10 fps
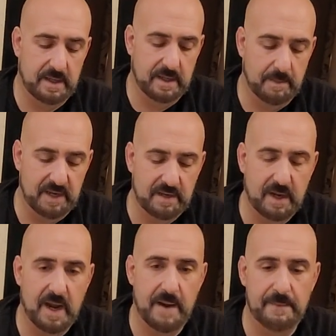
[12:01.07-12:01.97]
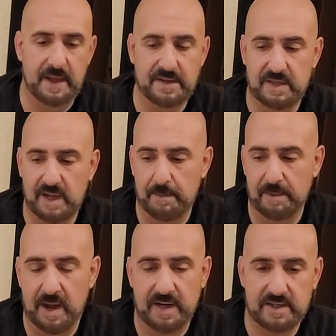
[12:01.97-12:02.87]
In the meantime, that's the
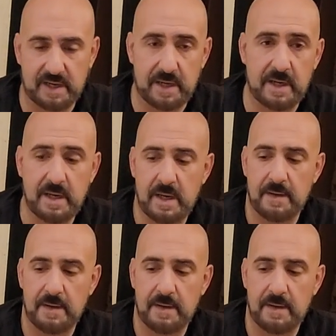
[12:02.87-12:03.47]
unboxing.